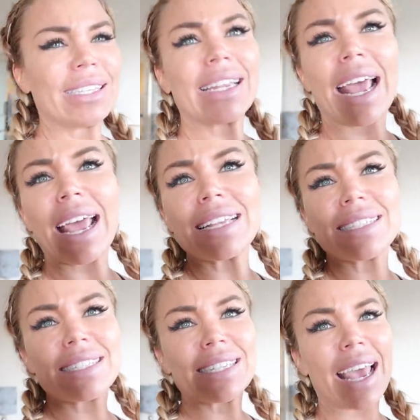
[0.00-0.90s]
Today
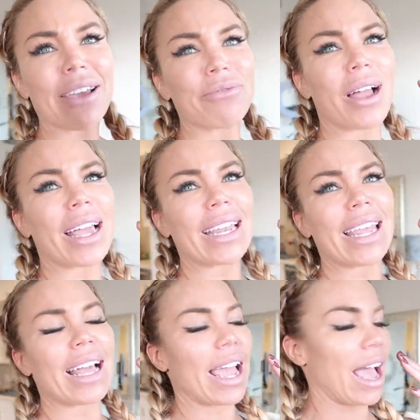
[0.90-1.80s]
is the day of
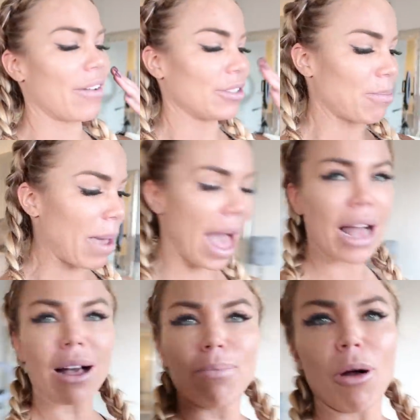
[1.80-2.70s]
reckoning. I have to
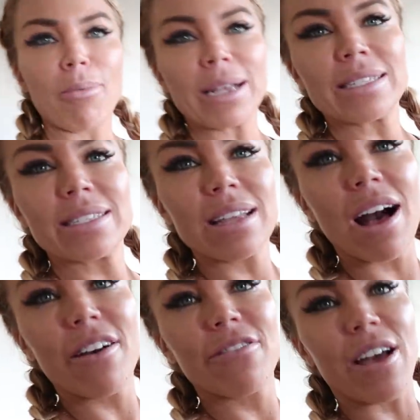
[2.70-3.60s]
pack up all my
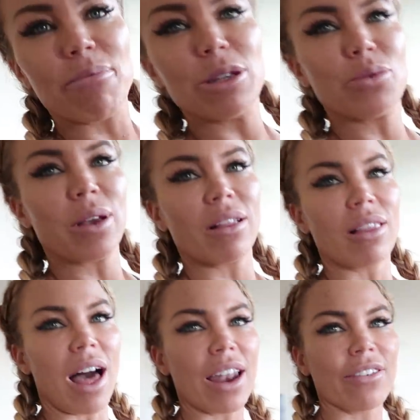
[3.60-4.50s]
stuff. I've been doing a
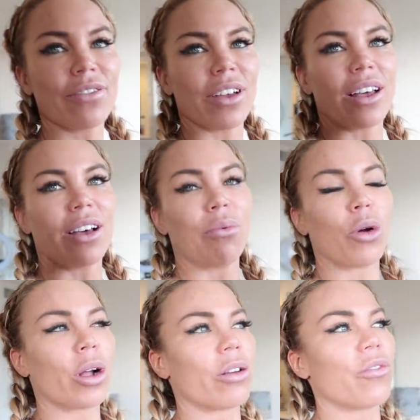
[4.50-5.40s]
lot of uh,
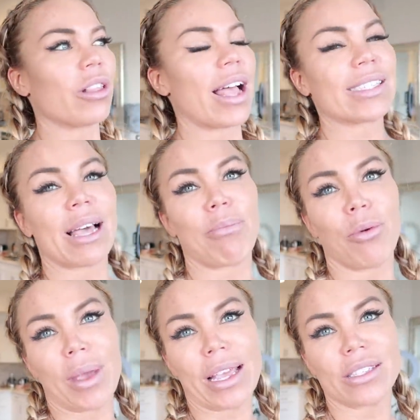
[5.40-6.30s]
work over the last
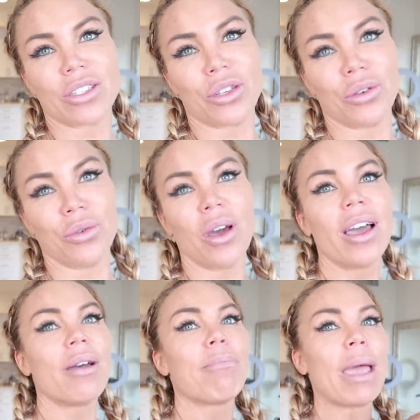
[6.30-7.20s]
couple weeks to
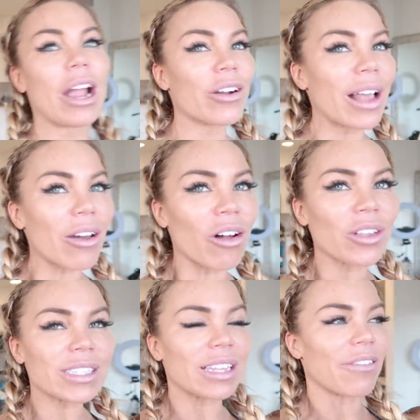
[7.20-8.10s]
pare down all
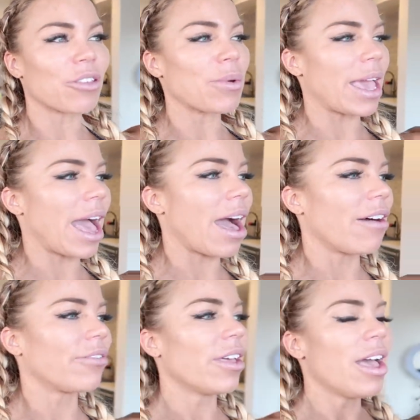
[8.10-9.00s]
the stuff that we
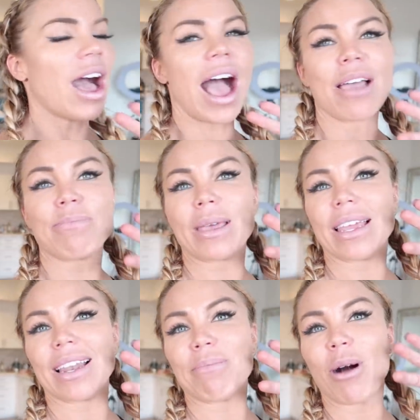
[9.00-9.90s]
have. I've
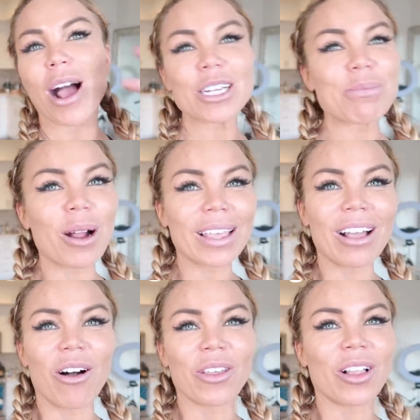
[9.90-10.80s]
been
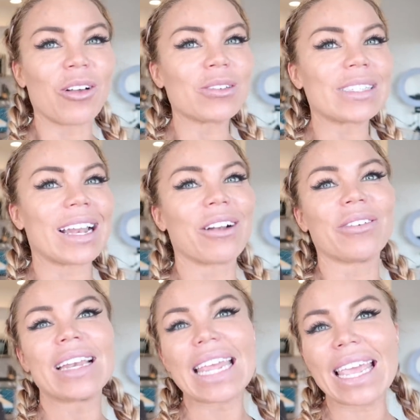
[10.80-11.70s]
poshmarking all the clothes that I
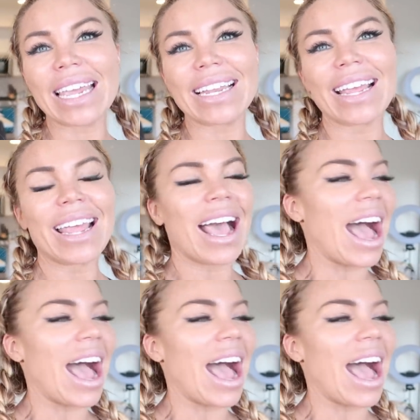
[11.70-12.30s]
don't need.